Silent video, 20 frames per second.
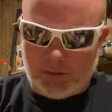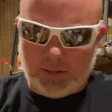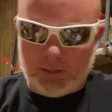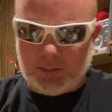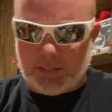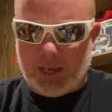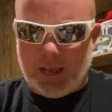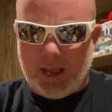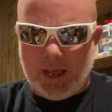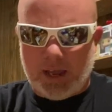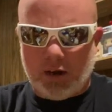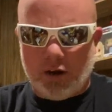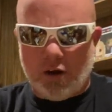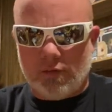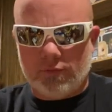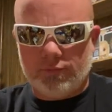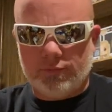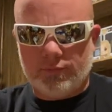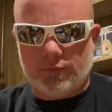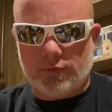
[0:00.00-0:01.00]
and tie it
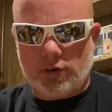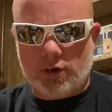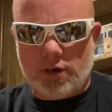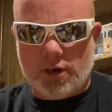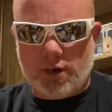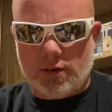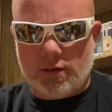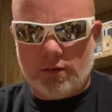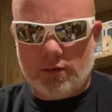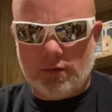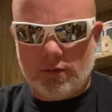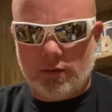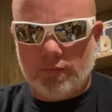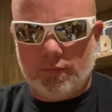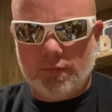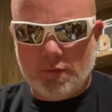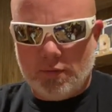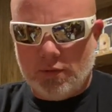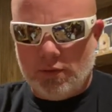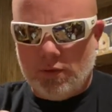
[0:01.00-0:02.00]
off, all right?
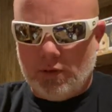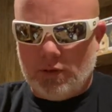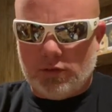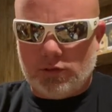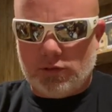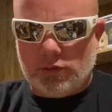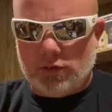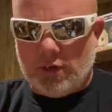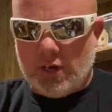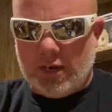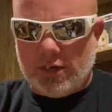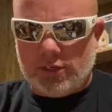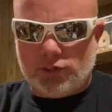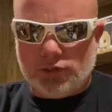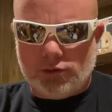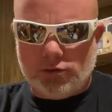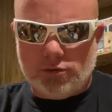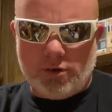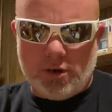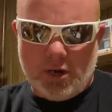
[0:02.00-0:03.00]
So that's
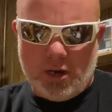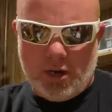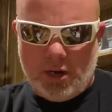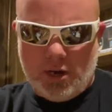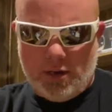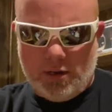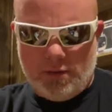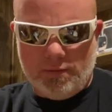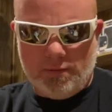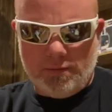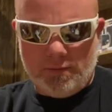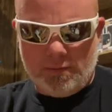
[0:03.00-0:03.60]
your, uh,